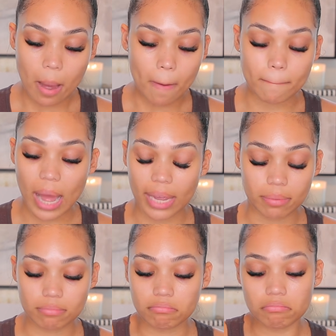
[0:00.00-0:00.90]
my,
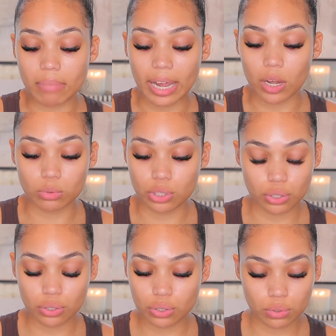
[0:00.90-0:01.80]
my
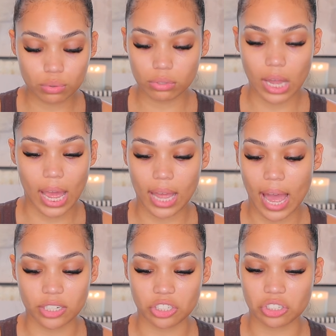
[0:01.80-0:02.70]
go-to. Like I
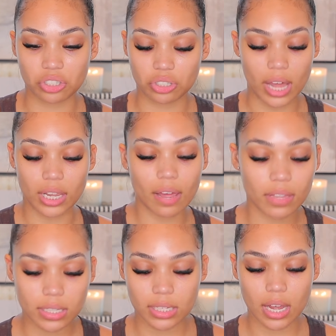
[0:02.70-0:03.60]
just, I love
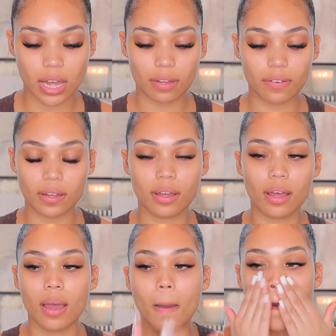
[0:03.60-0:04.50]
this stuff.
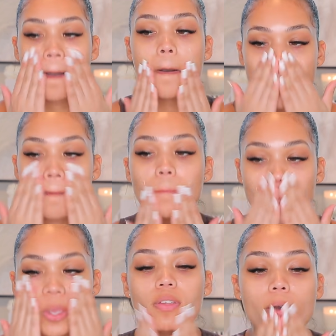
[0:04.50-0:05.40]
I'm
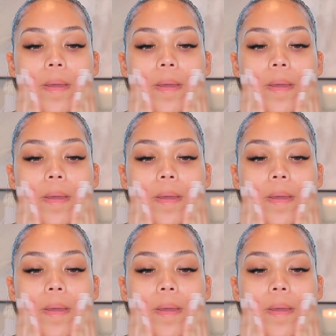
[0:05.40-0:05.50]
just gonna